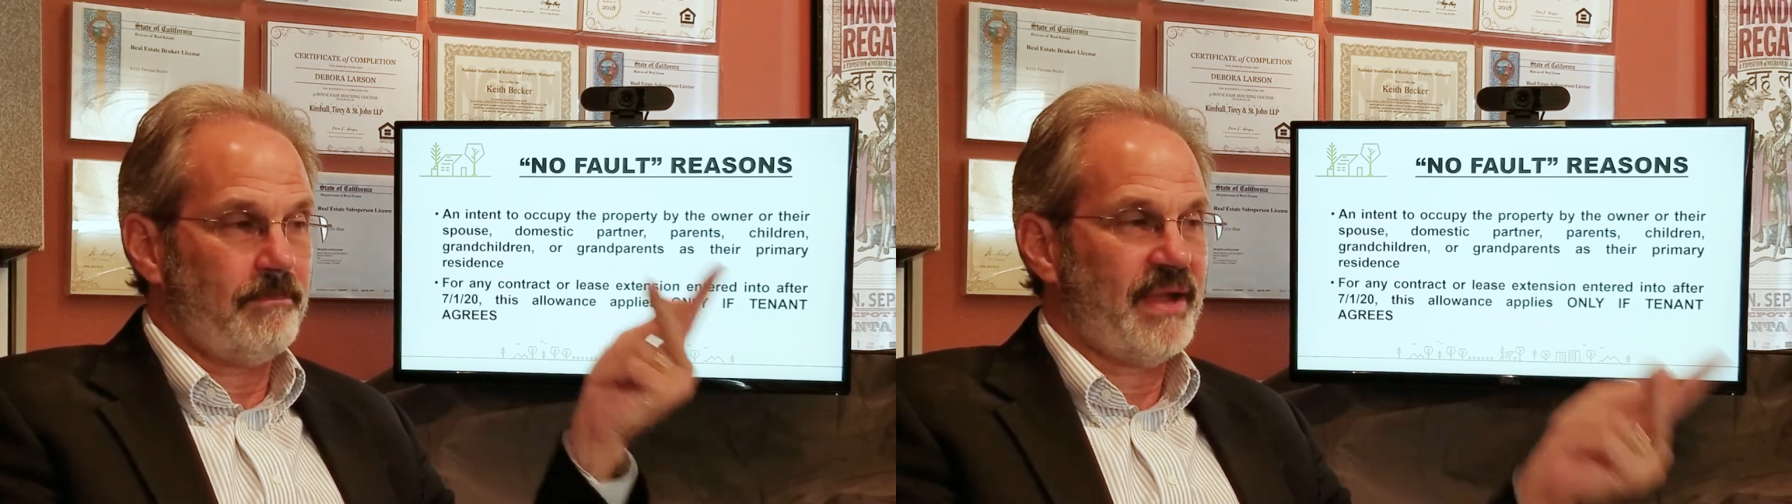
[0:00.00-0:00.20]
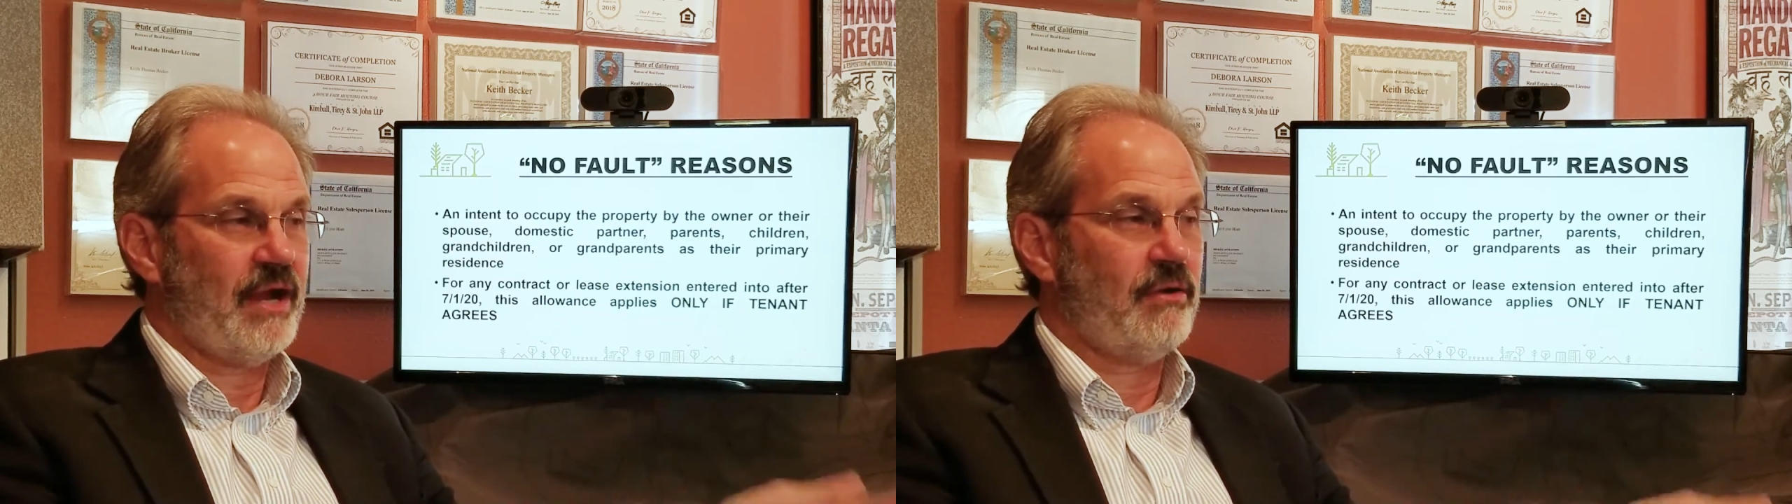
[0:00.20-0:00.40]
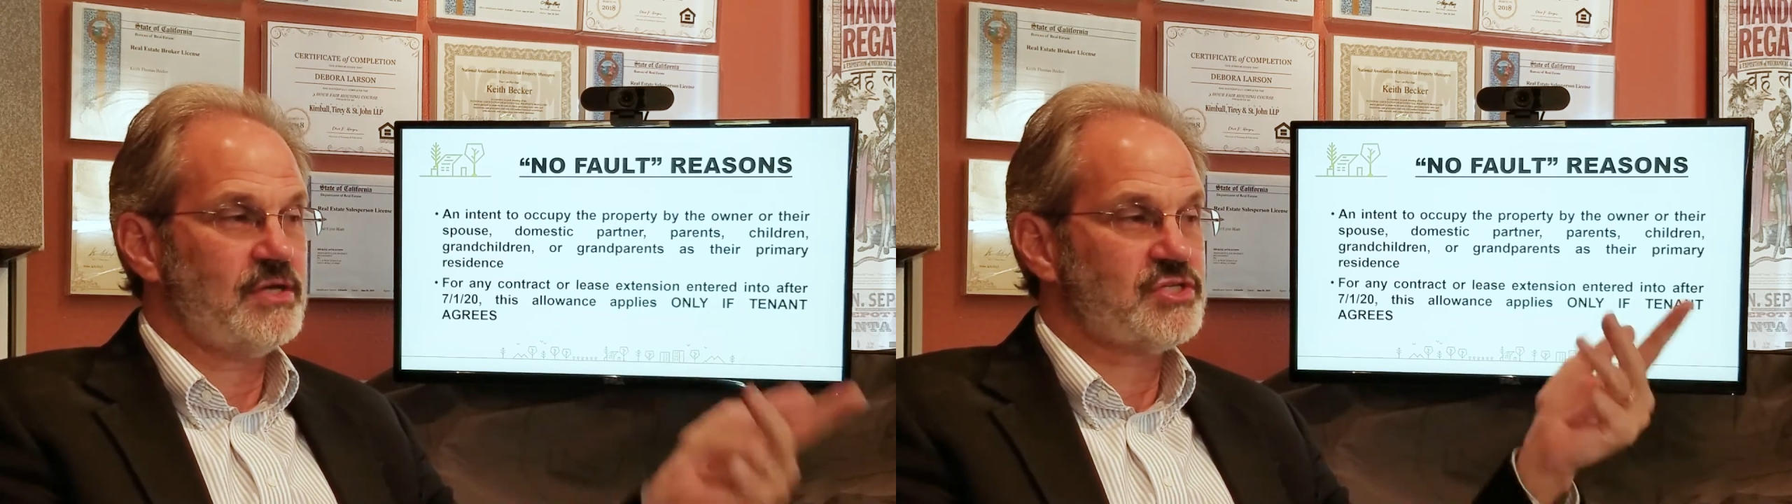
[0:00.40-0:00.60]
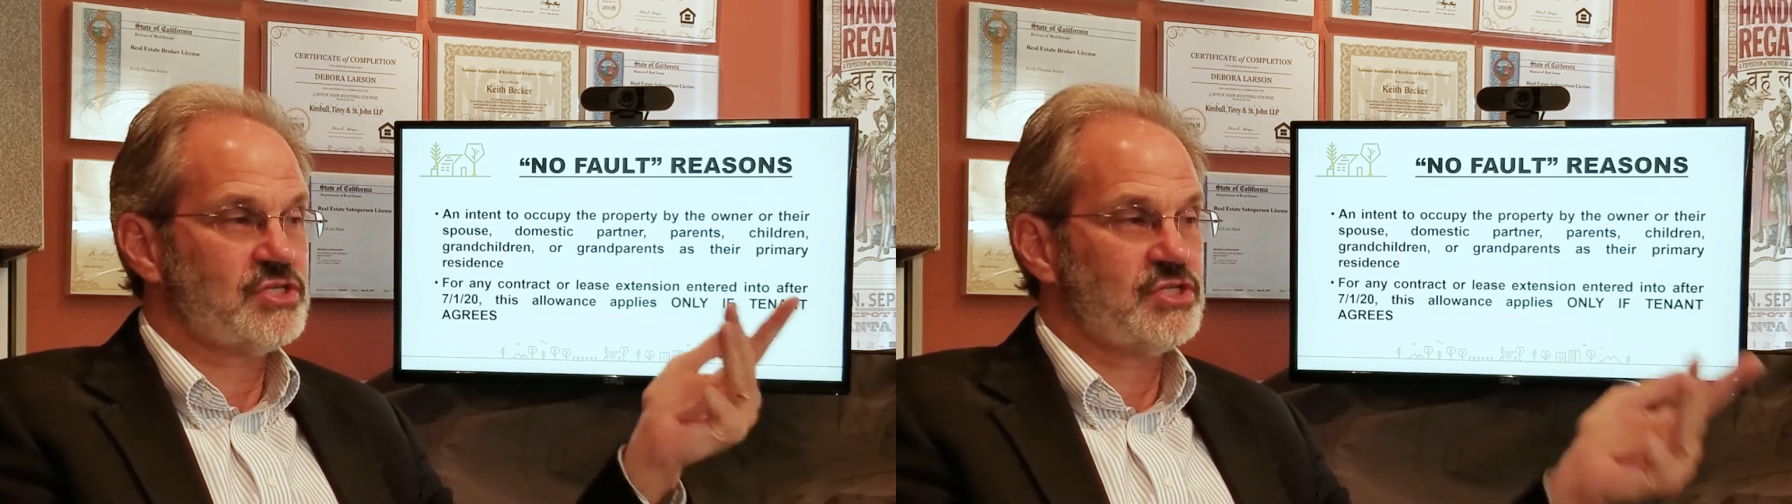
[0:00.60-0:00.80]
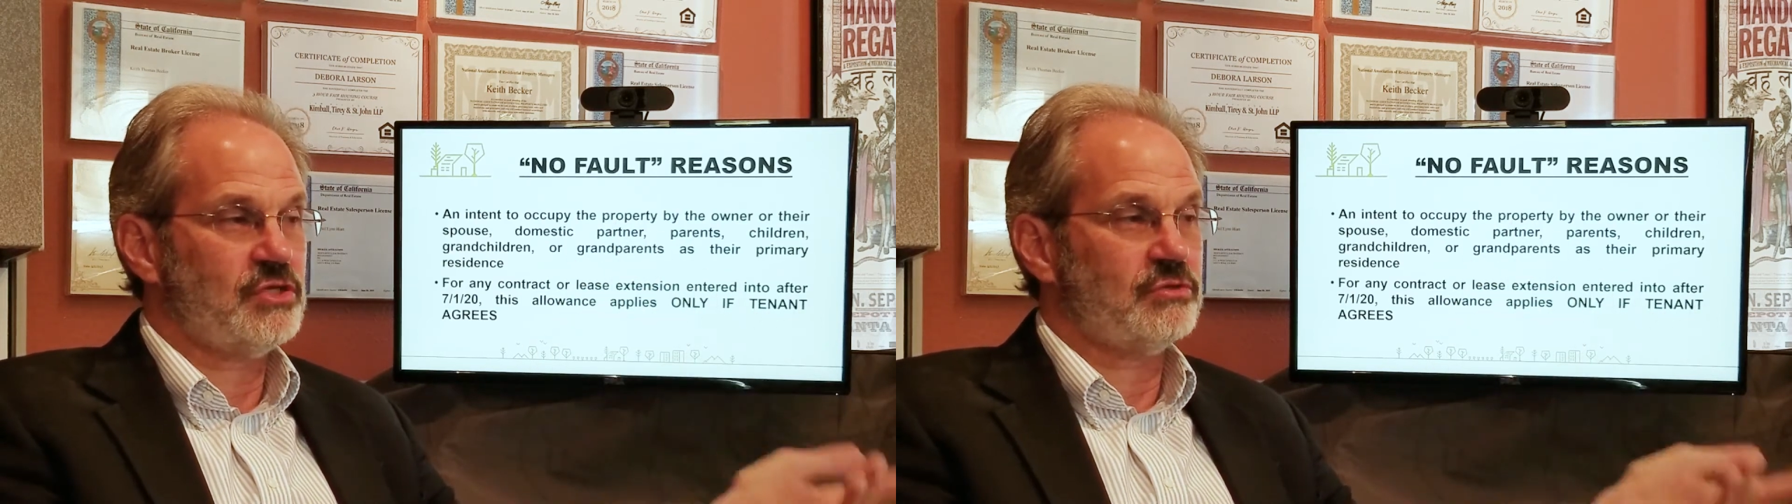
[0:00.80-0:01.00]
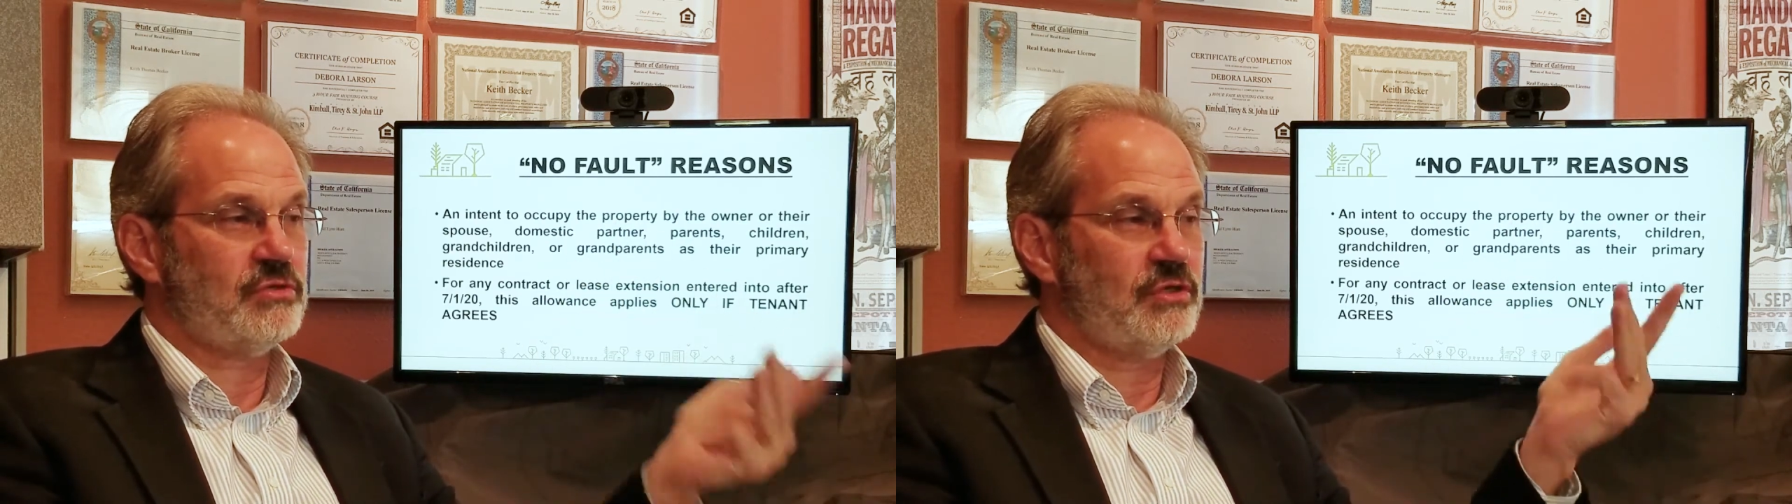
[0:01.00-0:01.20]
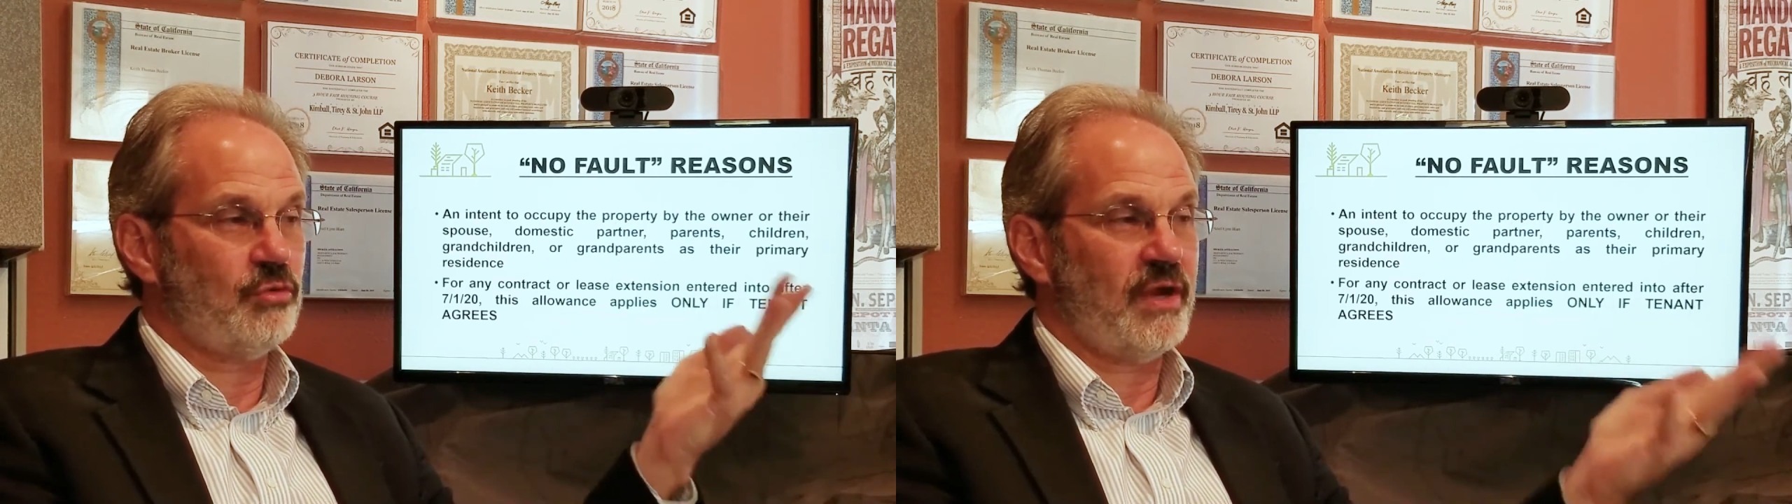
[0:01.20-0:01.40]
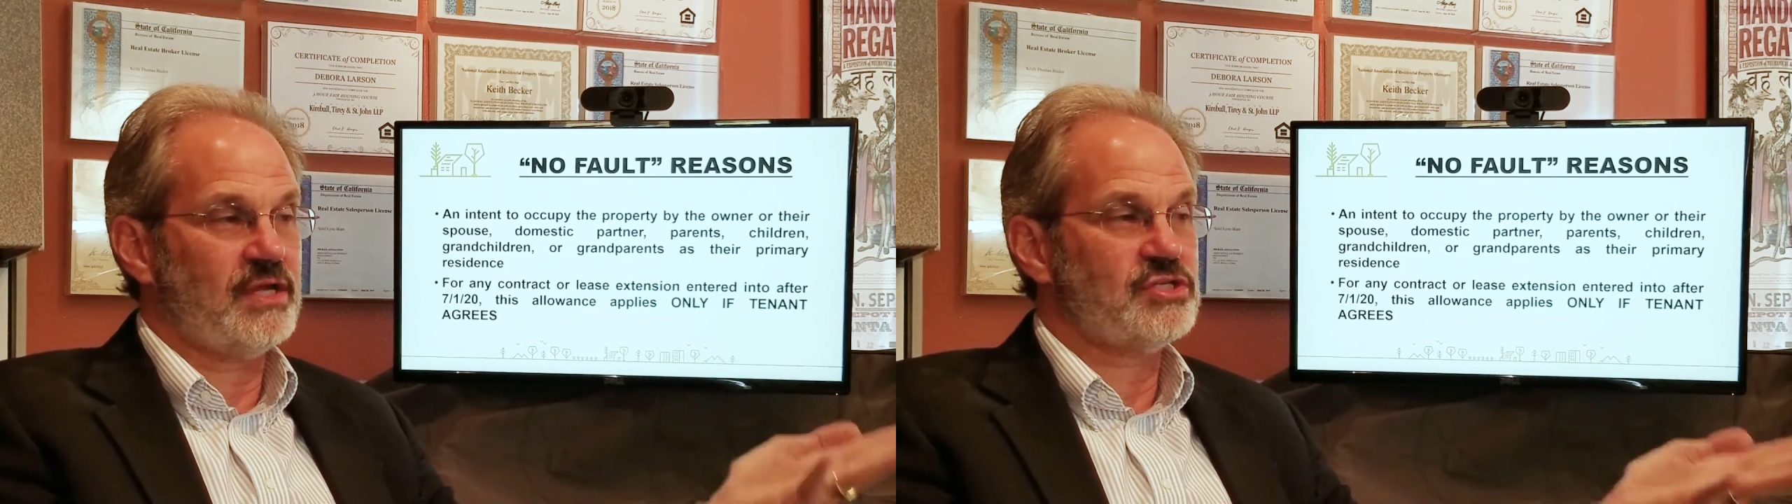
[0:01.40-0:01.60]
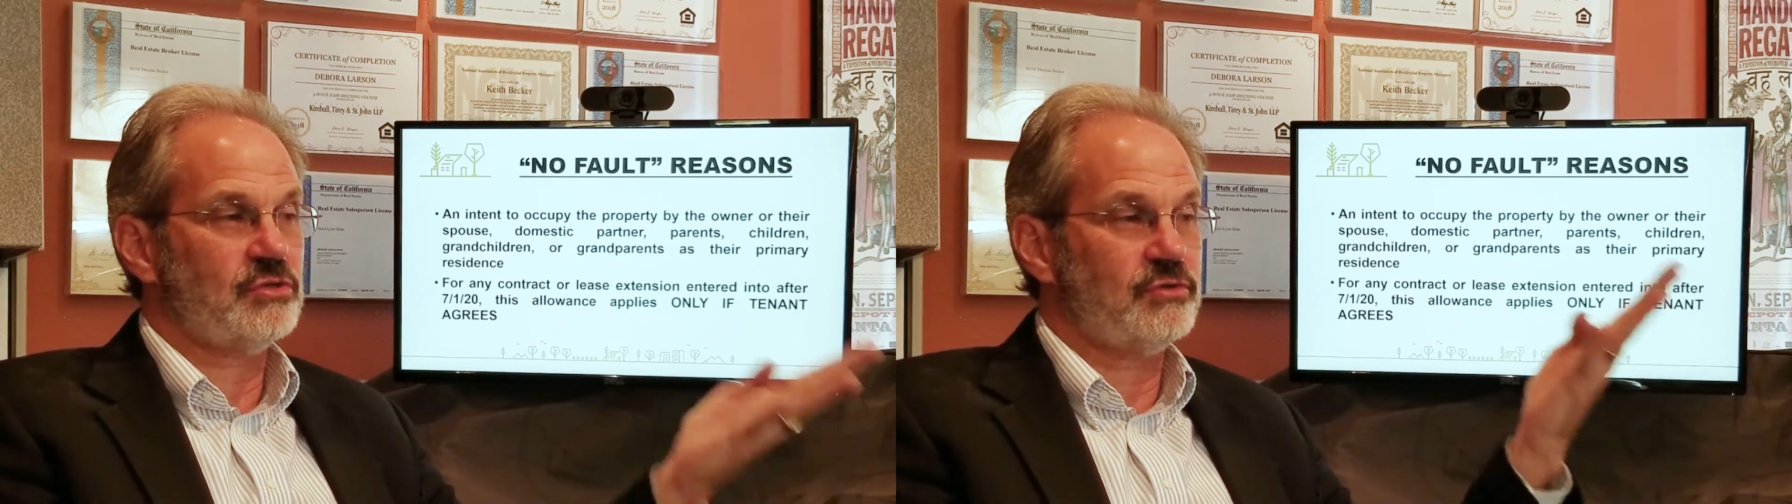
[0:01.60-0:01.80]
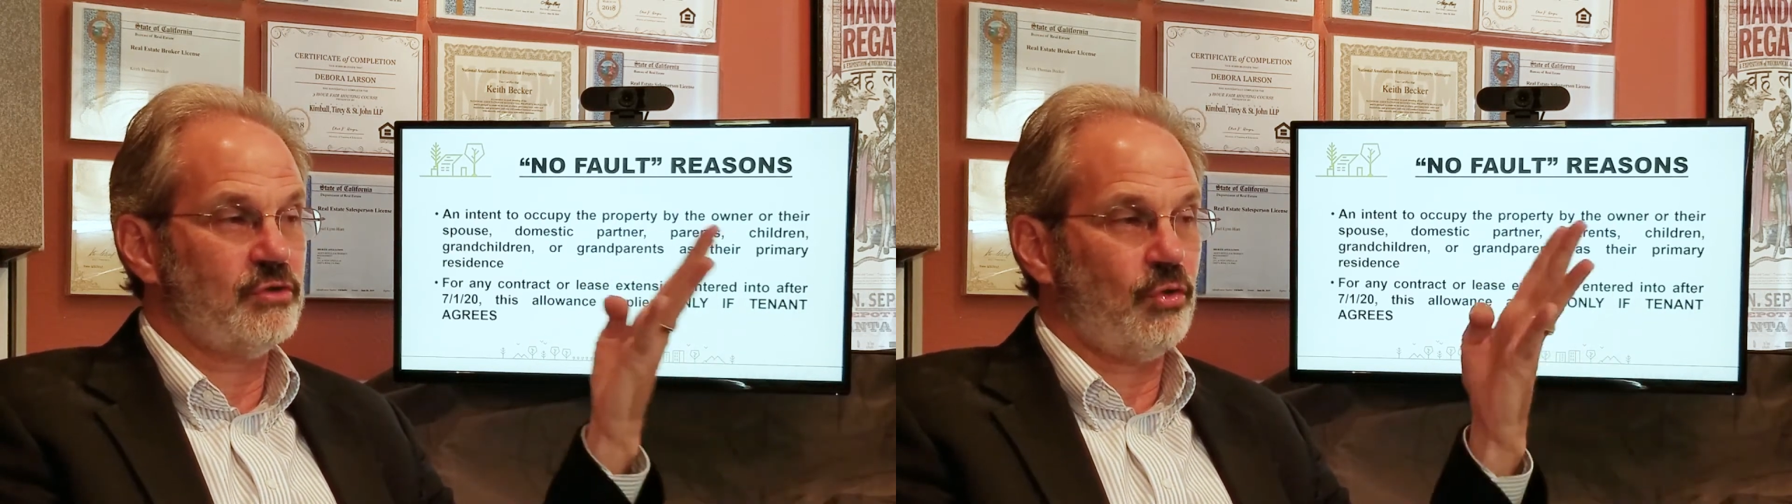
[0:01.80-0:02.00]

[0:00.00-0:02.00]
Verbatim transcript: parents, children, grandchildren,